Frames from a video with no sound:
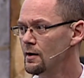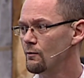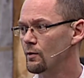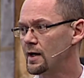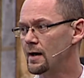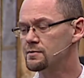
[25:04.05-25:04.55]

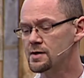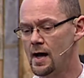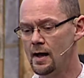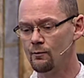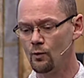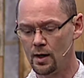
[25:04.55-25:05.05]
Well, came
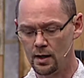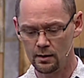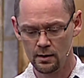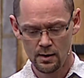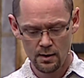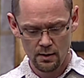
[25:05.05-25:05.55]
time when
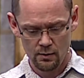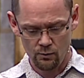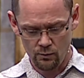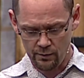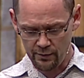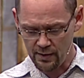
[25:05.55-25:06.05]

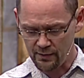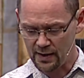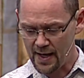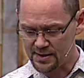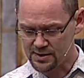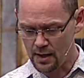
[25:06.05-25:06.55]
they're at the
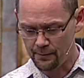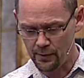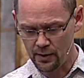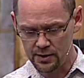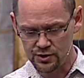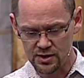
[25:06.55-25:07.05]
Last Supper,
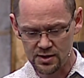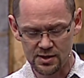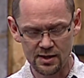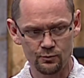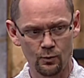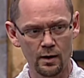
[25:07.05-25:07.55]
and Jesus
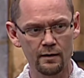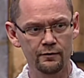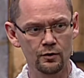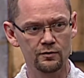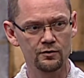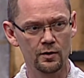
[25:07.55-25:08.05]
says, One of
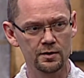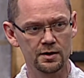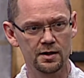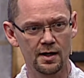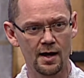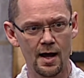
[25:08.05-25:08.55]
you is going to
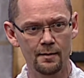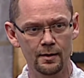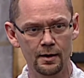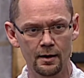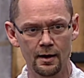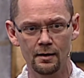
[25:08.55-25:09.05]
deny
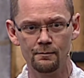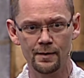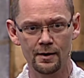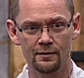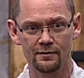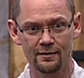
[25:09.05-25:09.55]
me. And
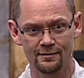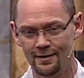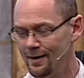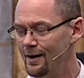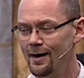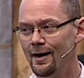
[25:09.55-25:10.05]
Peter says,
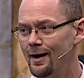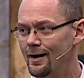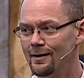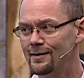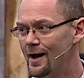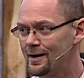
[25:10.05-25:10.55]

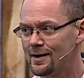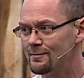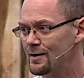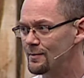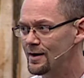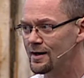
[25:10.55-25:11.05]
Nah, not going to
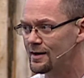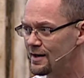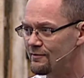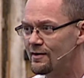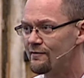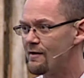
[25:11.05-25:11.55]
be me.
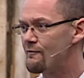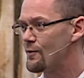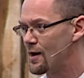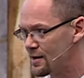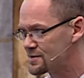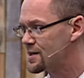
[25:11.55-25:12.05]
Even if everyone
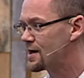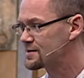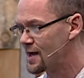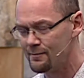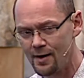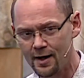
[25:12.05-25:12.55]
else does,
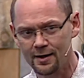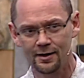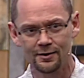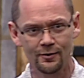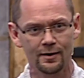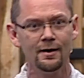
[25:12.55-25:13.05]
I'm not going
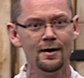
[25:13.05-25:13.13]
to do it.